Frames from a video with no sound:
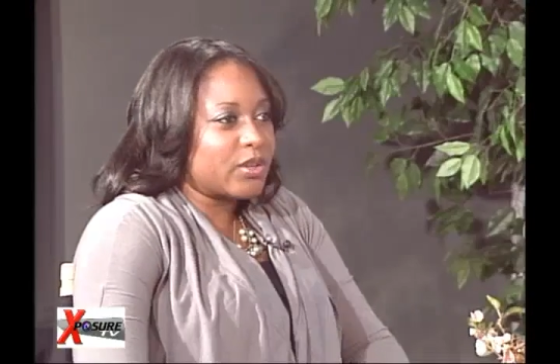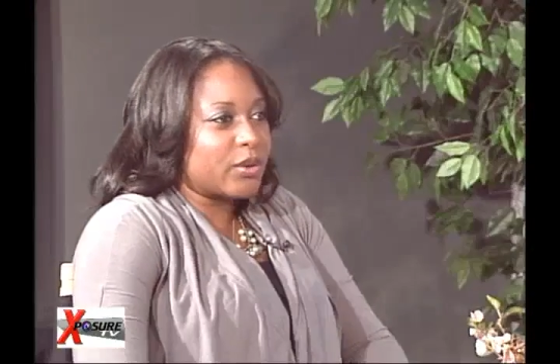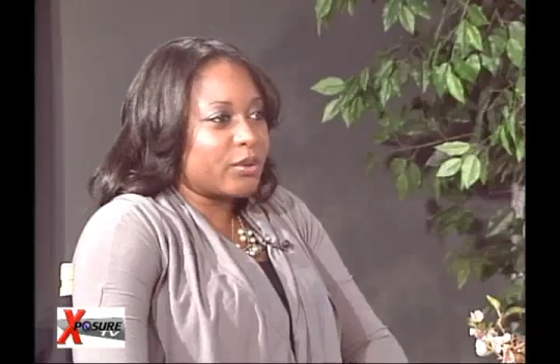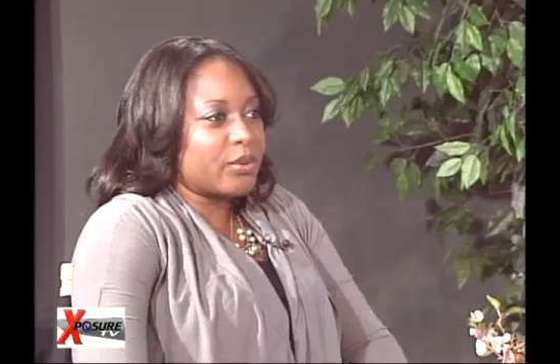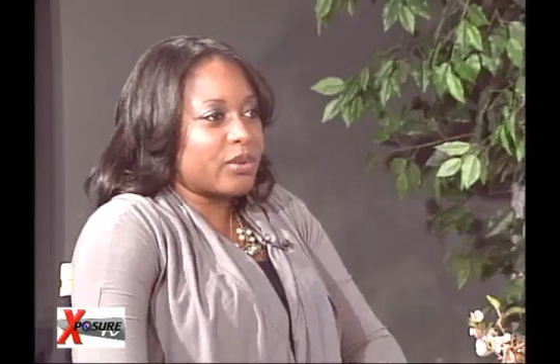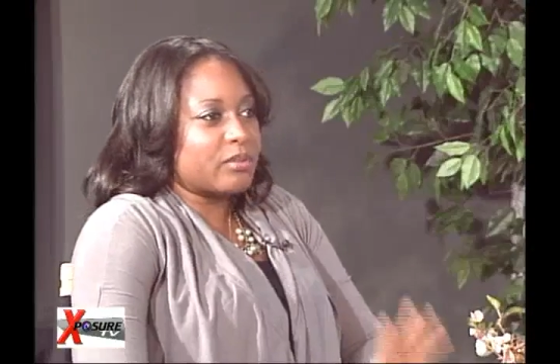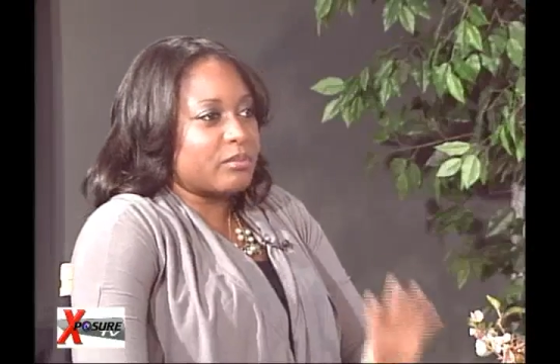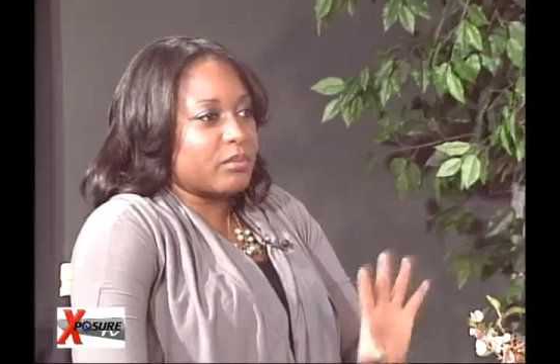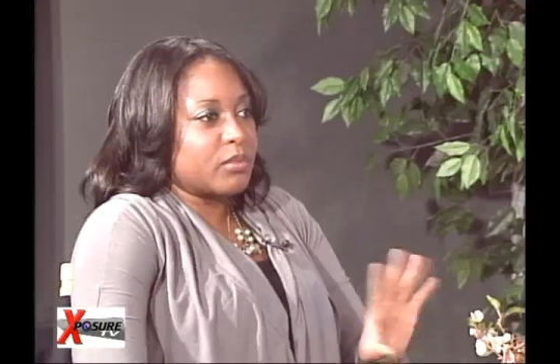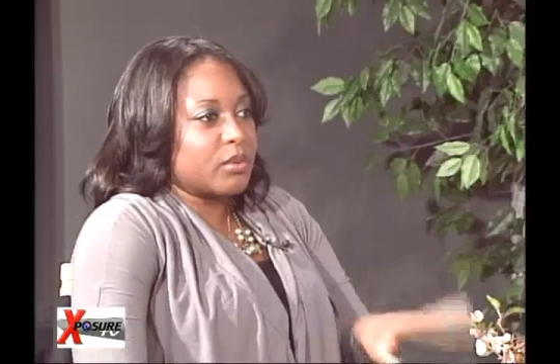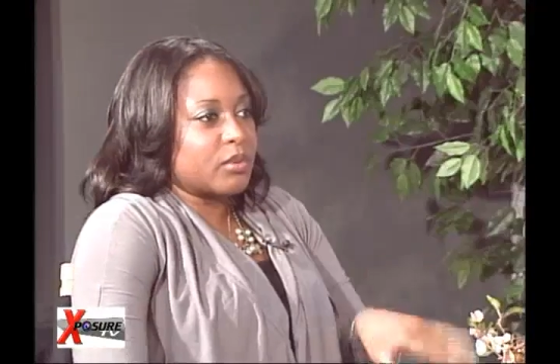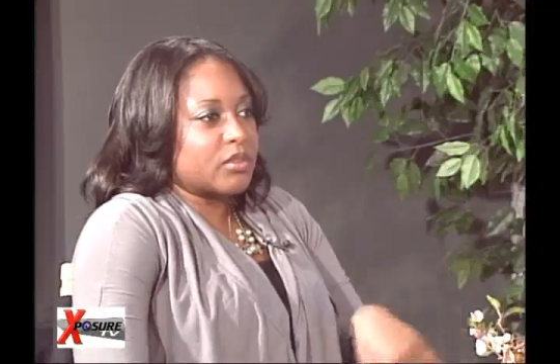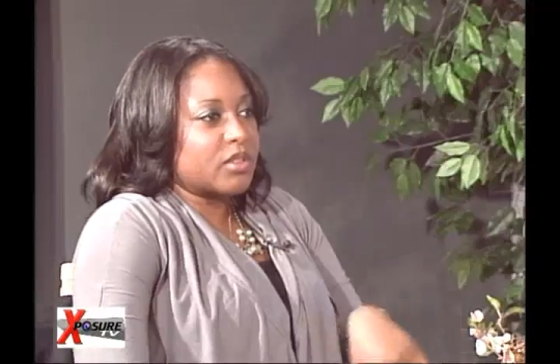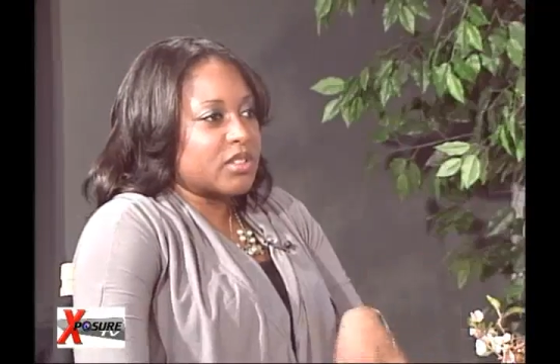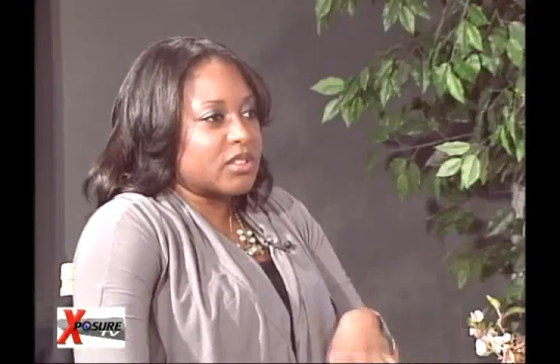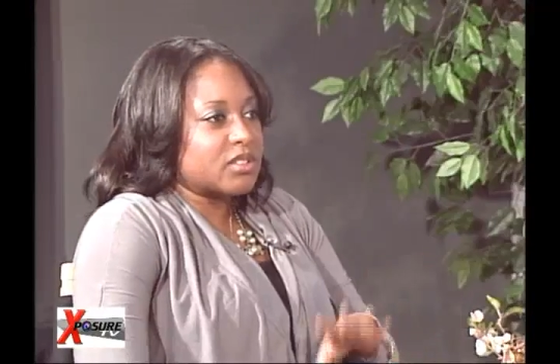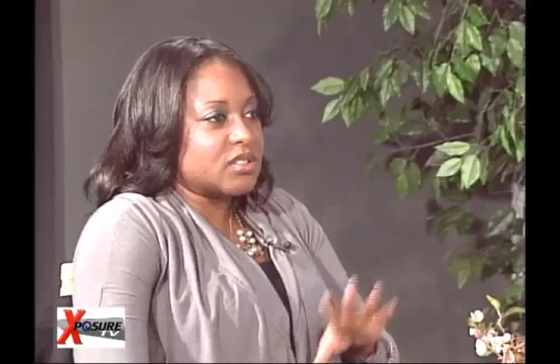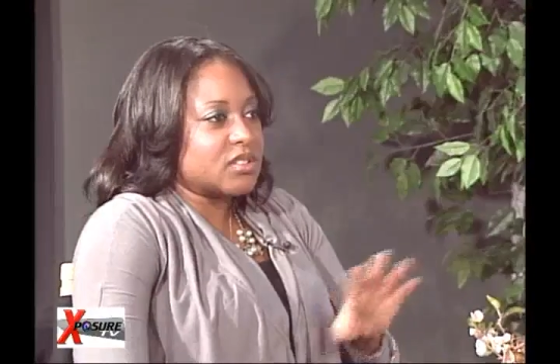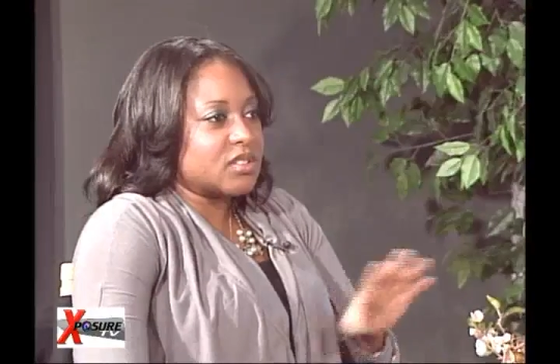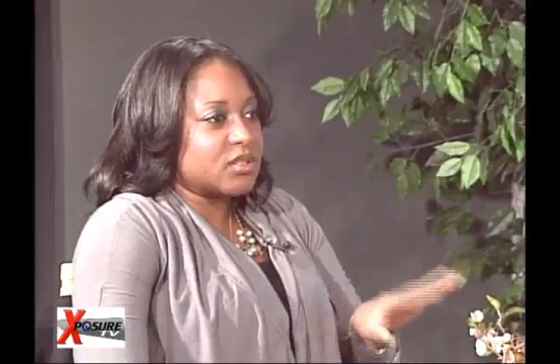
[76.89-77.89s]
we moved
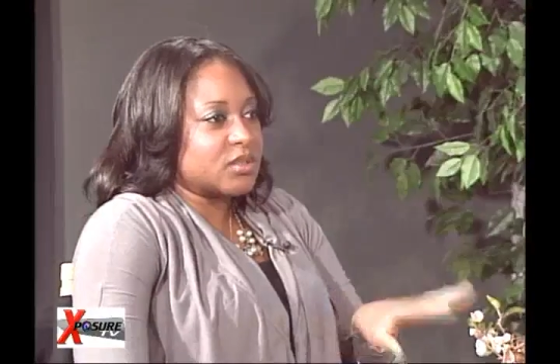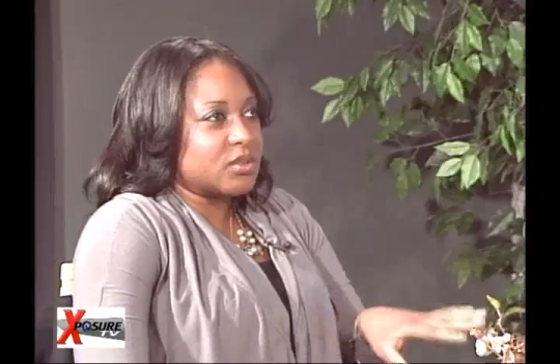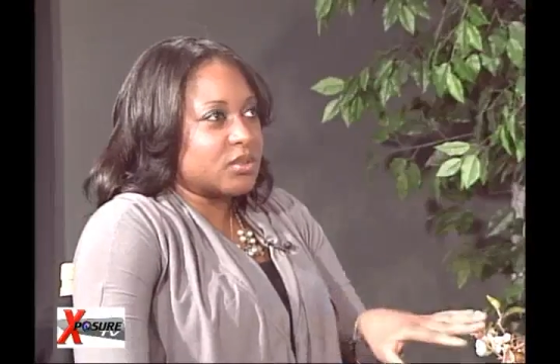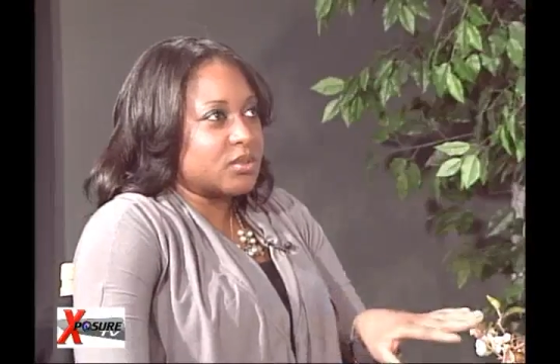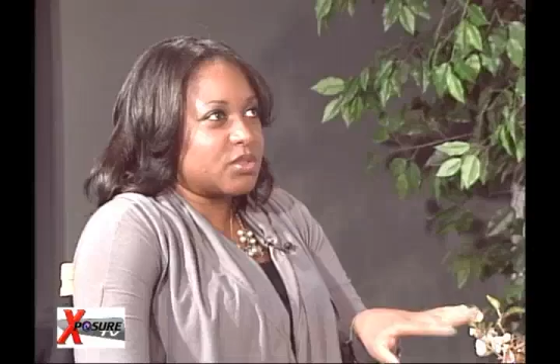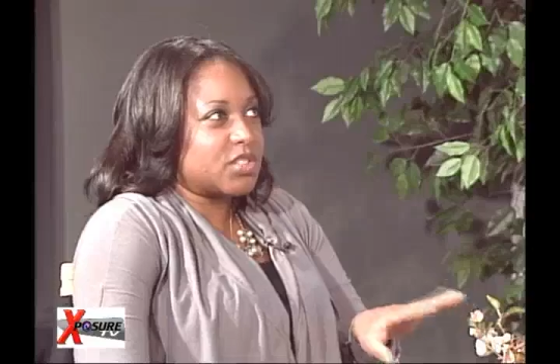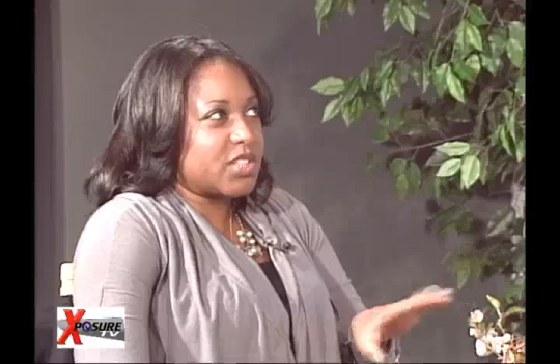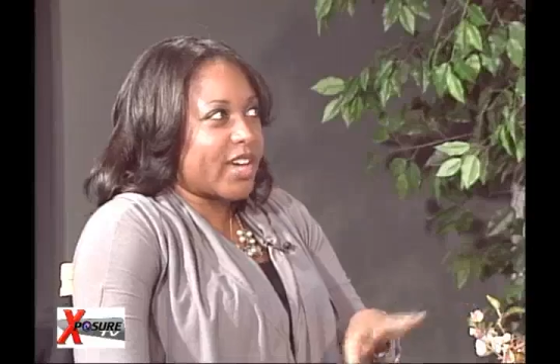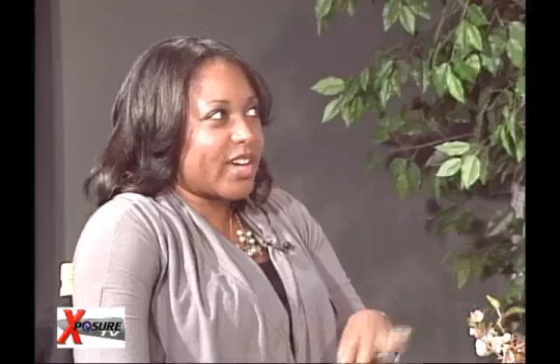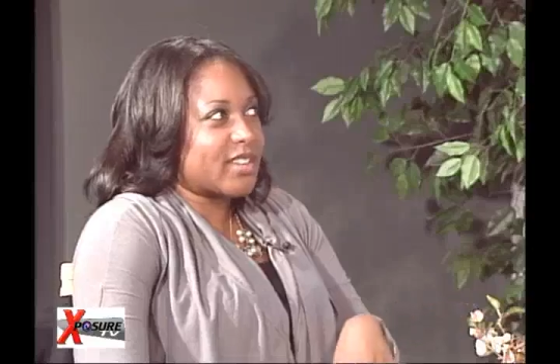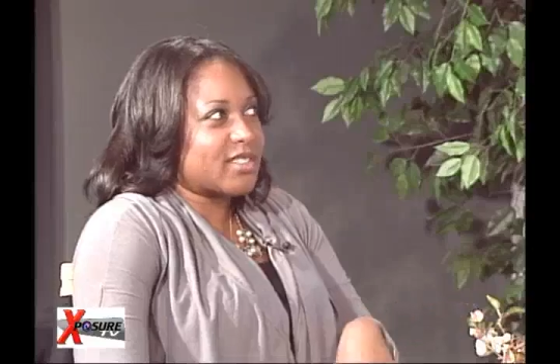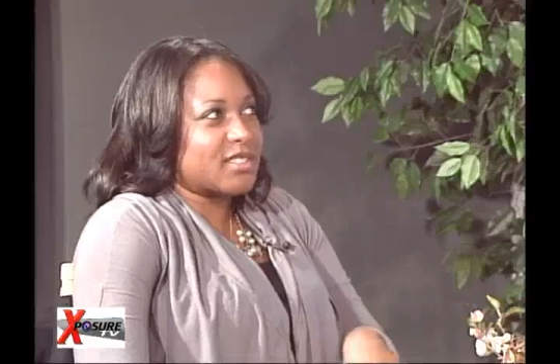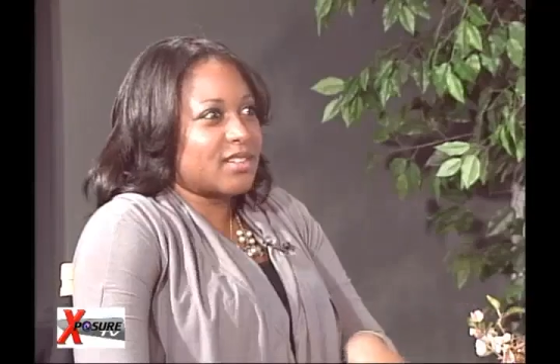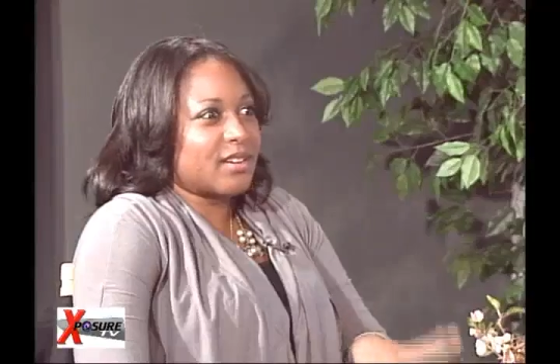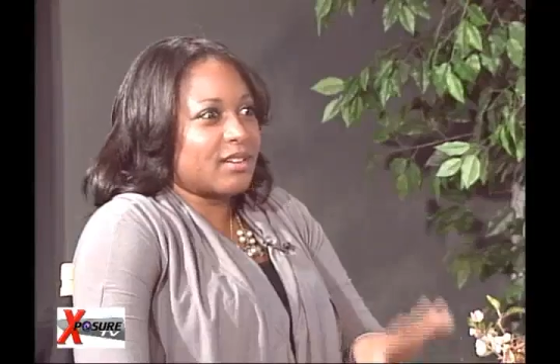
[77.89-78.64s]
into Jackson,